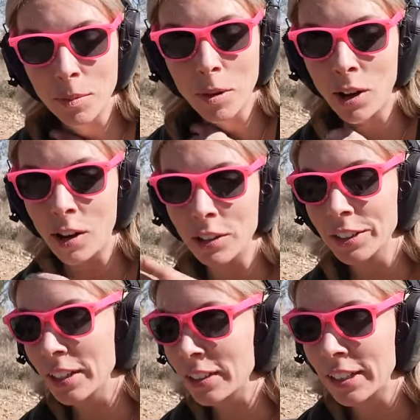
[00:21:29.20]
I'm all
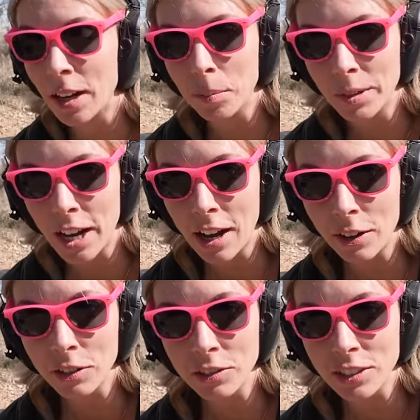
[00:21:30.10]
healed up
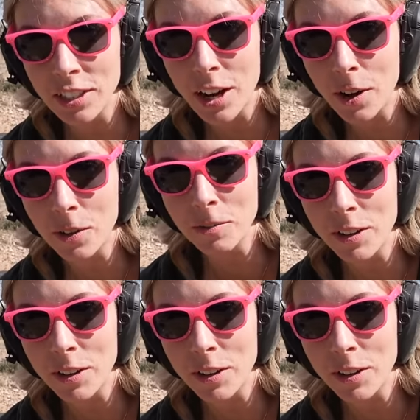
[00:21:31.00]
now, so